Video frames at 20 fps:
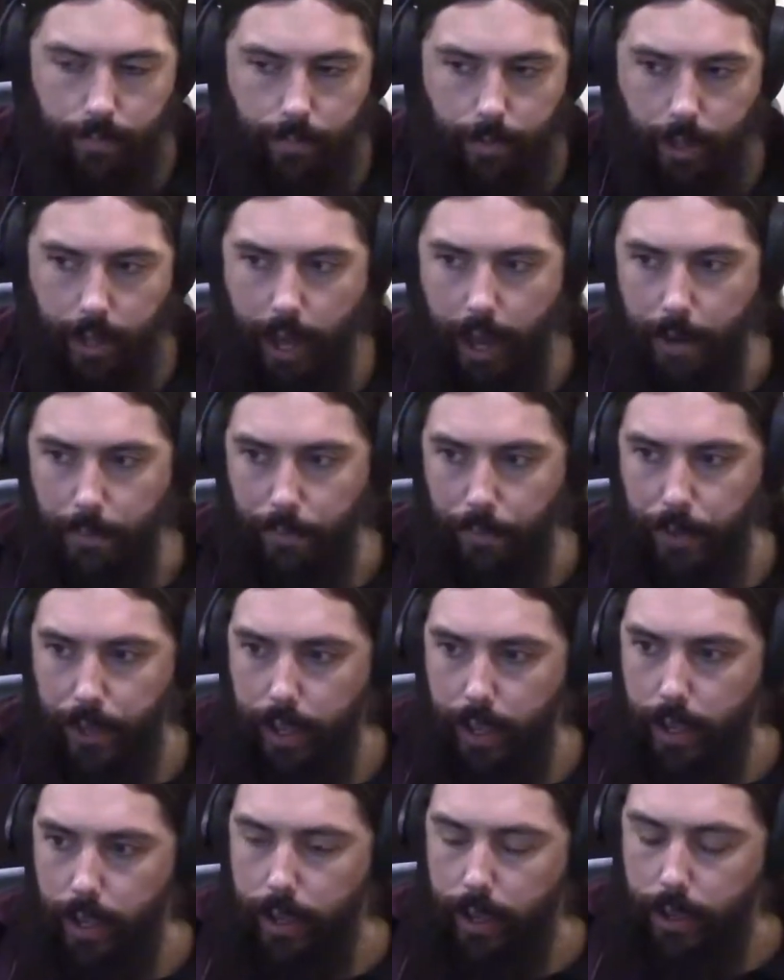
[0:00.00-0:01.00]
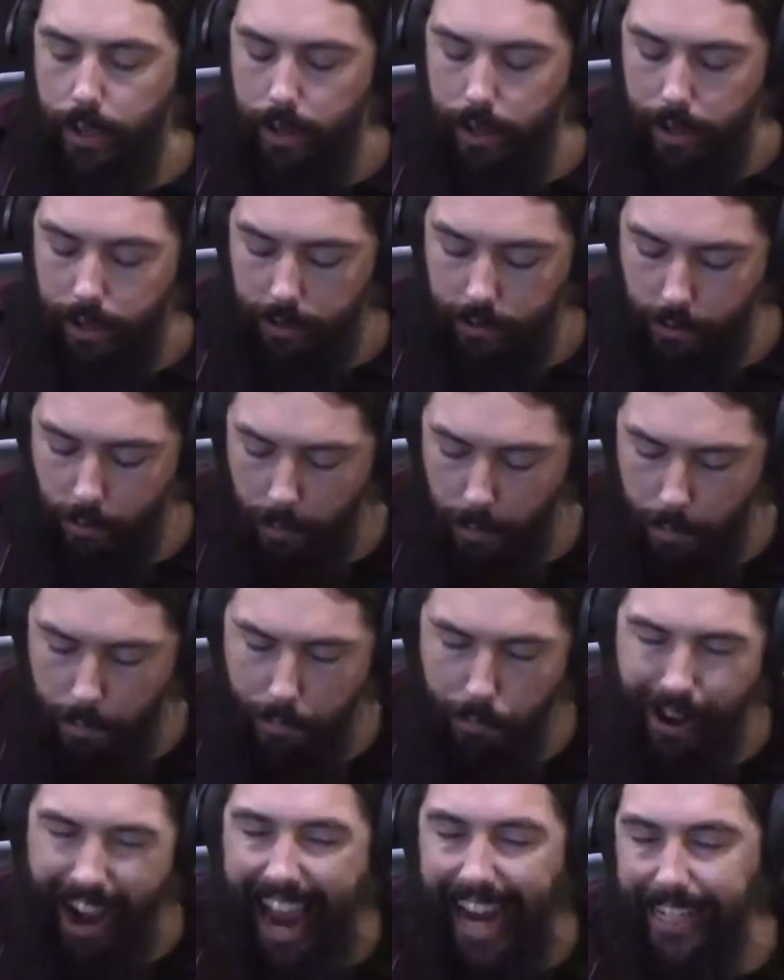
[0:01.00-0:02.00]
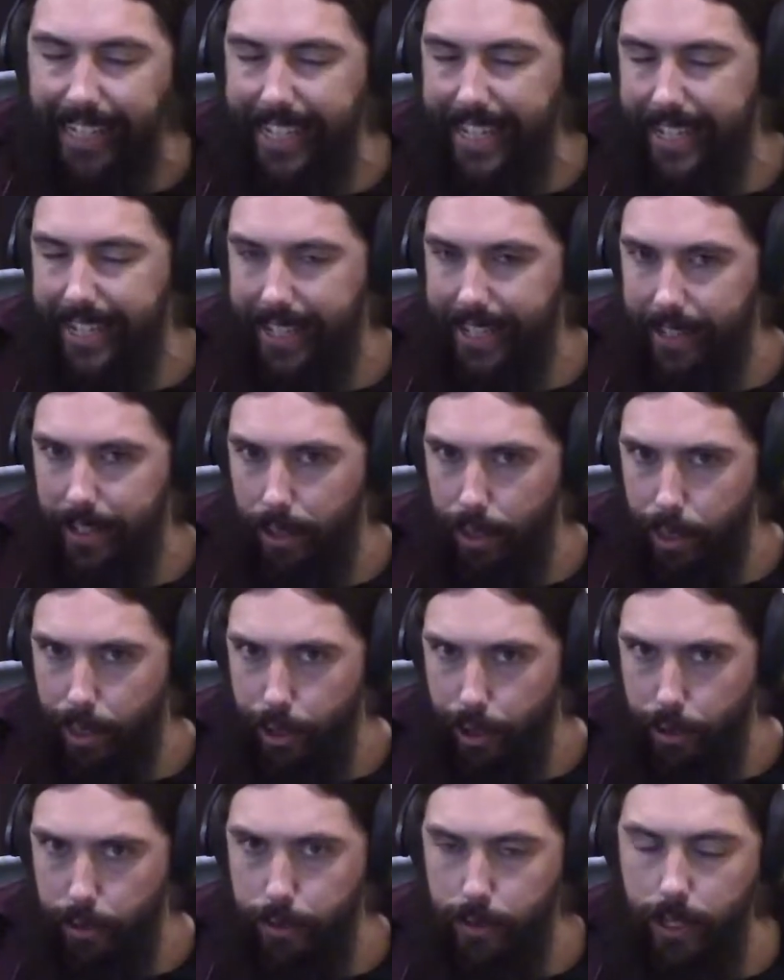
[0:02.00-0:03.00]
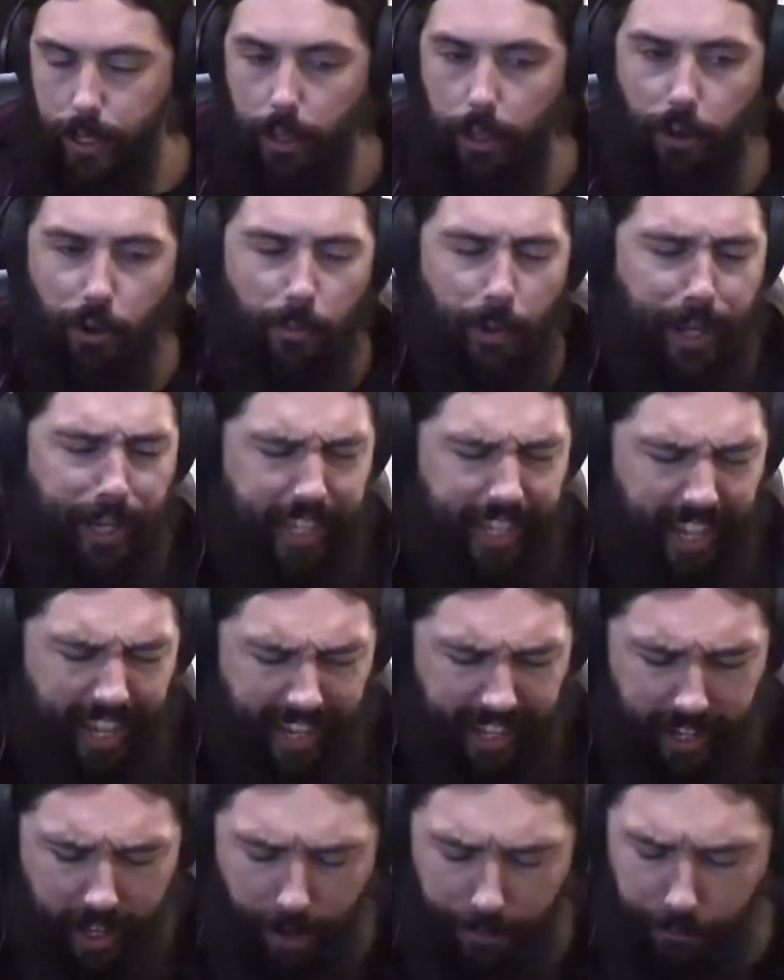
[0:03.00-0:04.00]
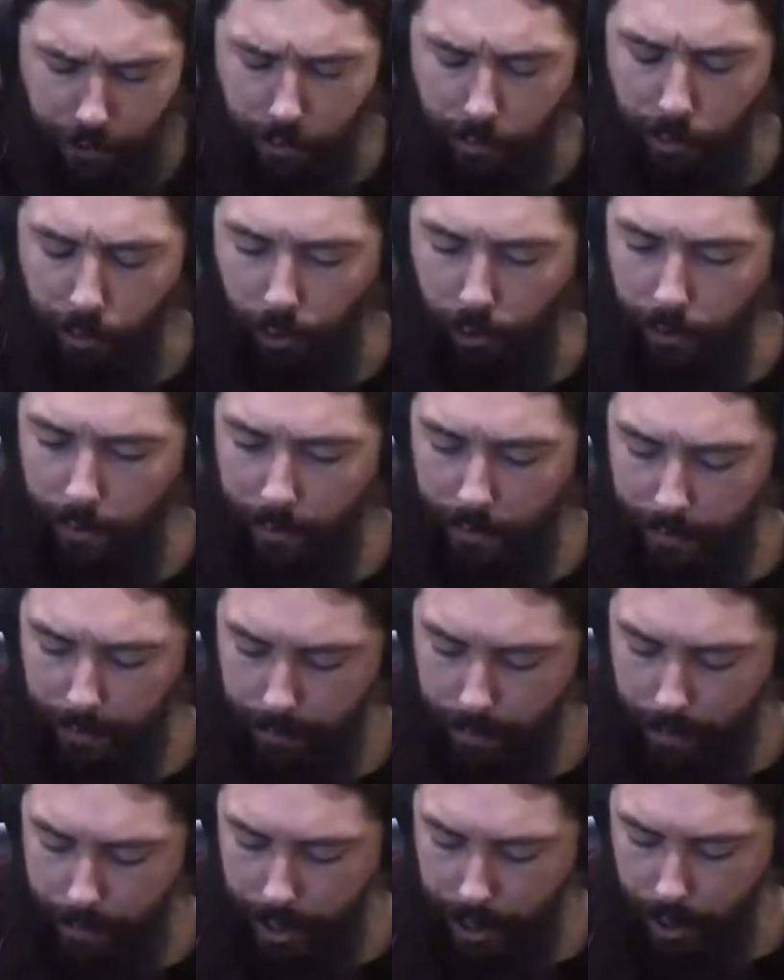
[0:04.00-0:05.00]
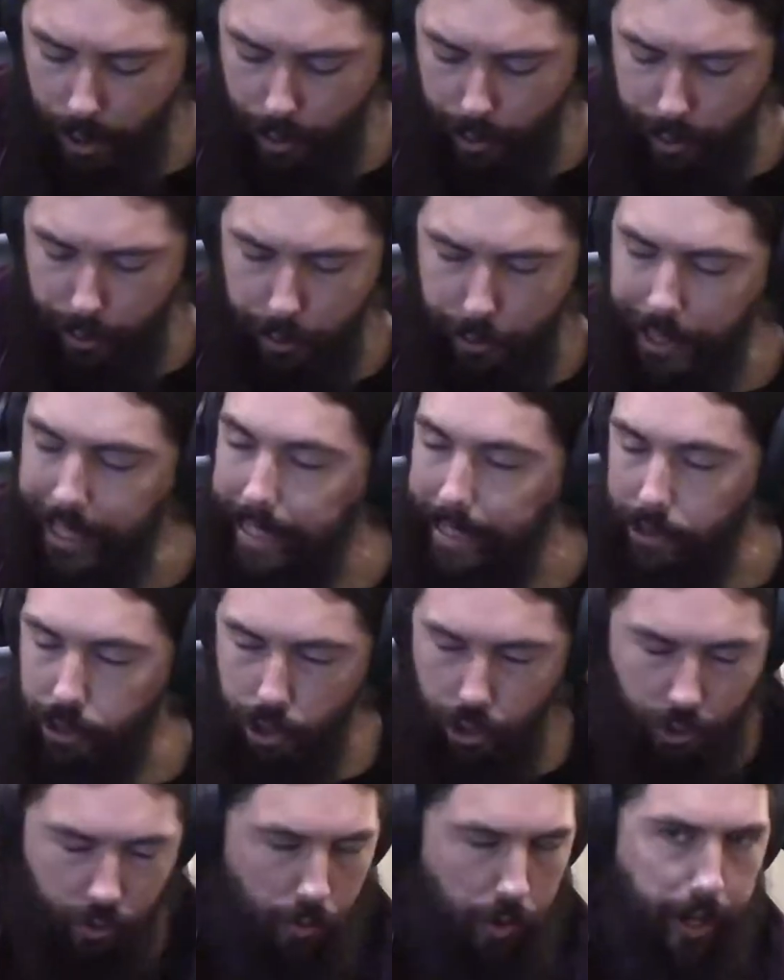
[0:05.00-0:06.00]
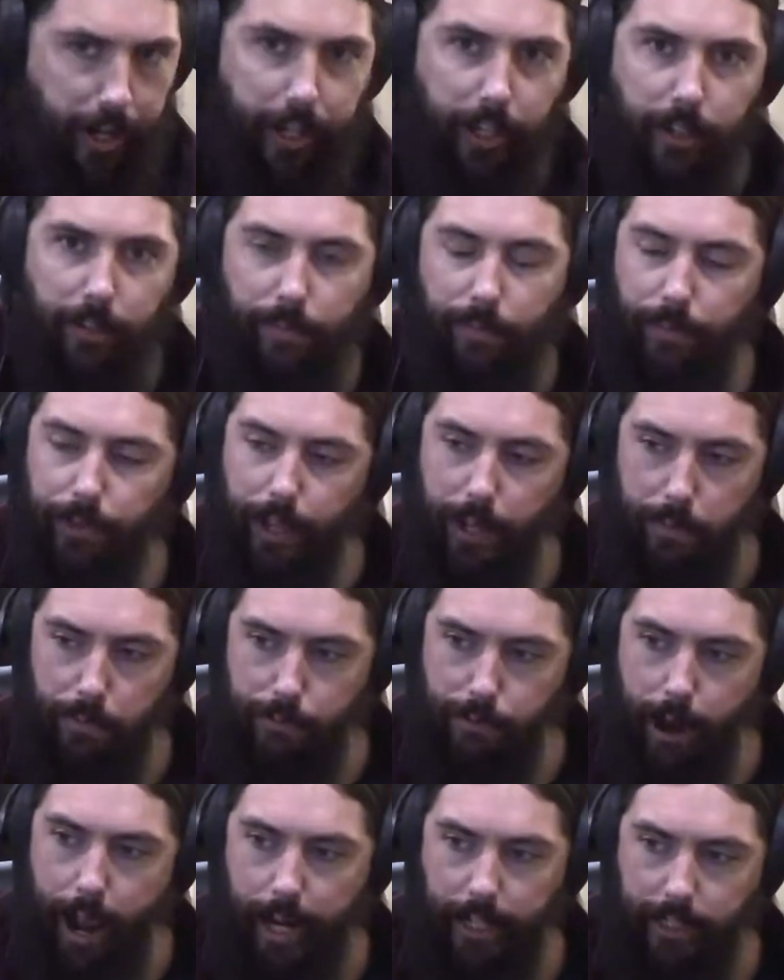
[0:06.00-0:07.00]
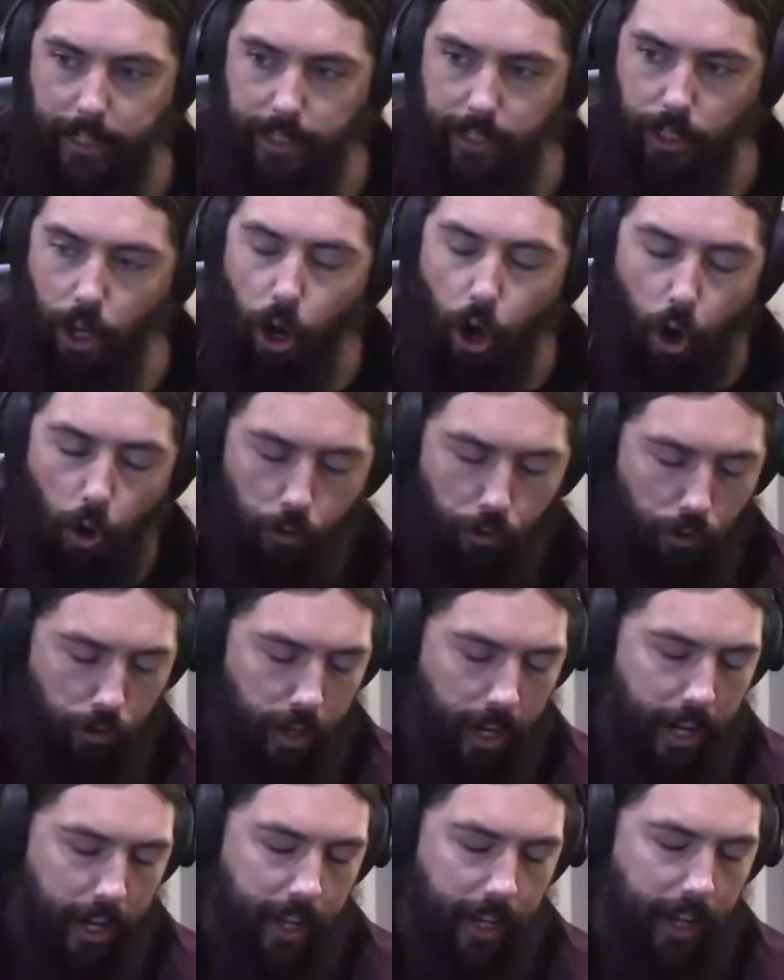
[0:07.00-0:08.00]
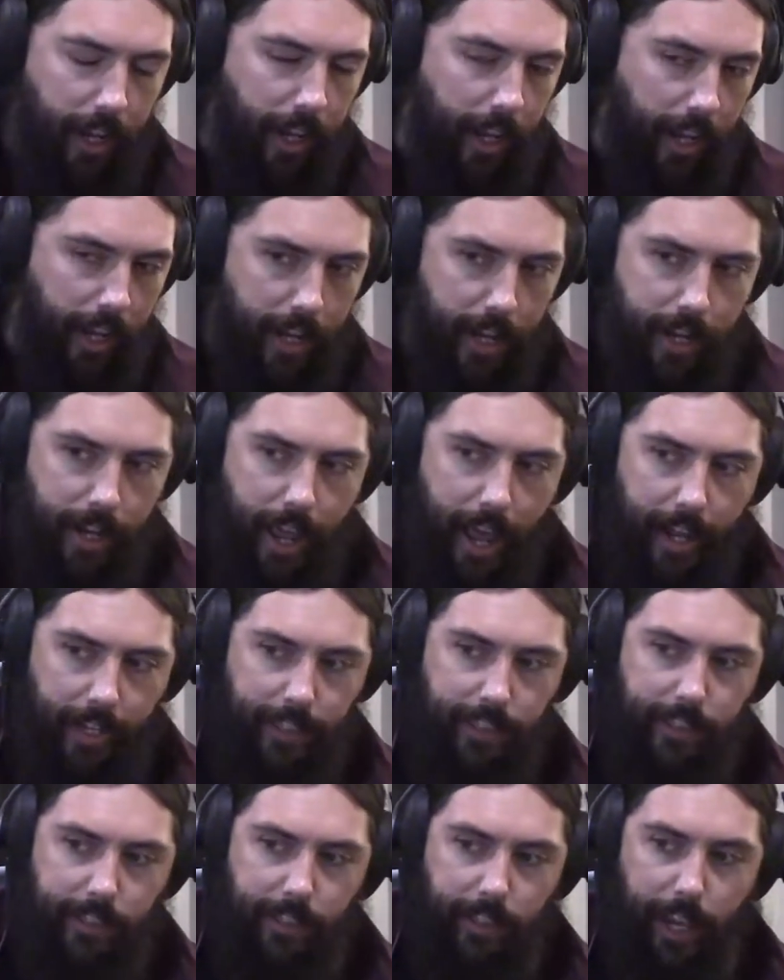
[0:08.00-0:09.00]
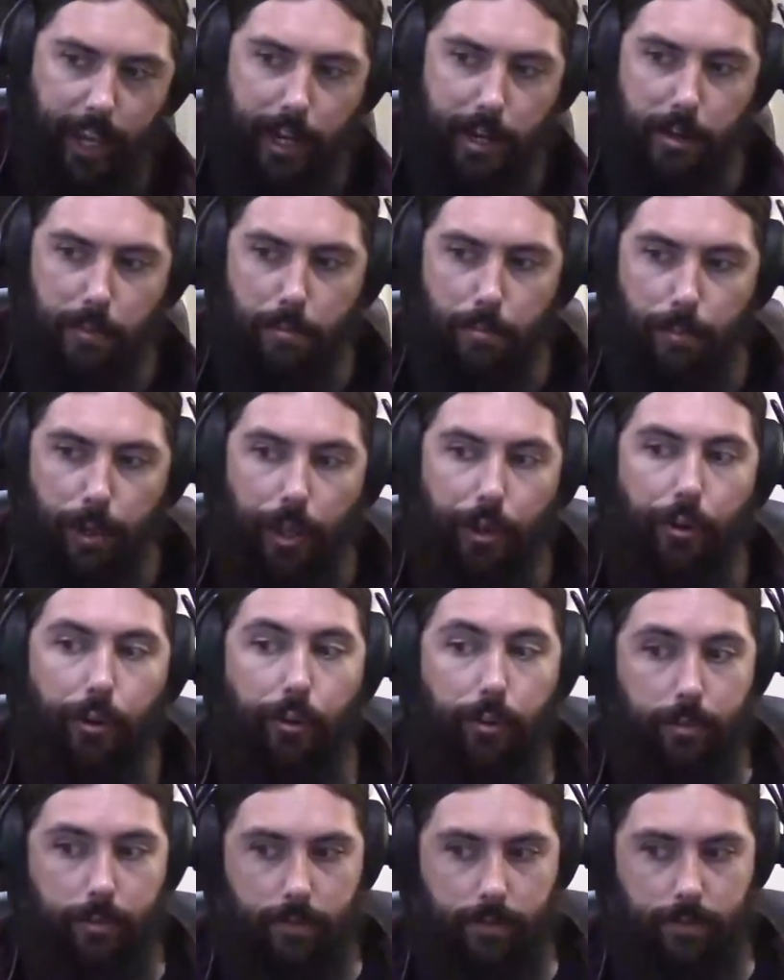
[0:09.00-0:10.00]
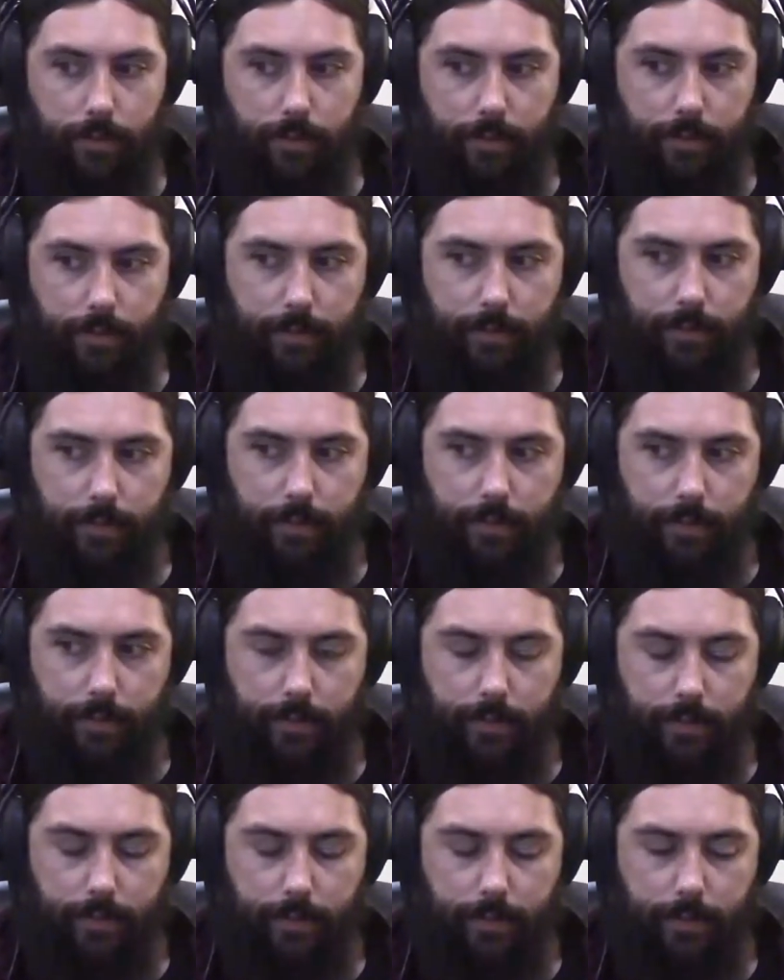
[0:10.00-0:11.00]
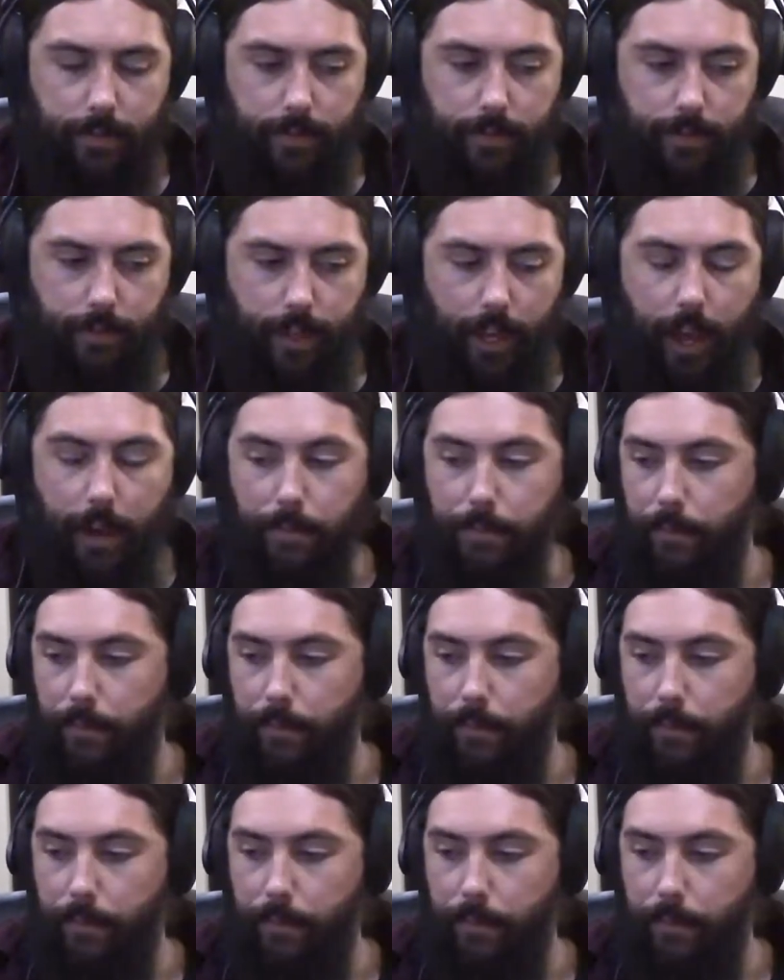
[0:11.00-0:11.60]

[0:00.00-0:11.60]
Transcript: okay. So we practice those a little bit, get comfortable, maybe go through each string and practice alternating index and middle. Okay.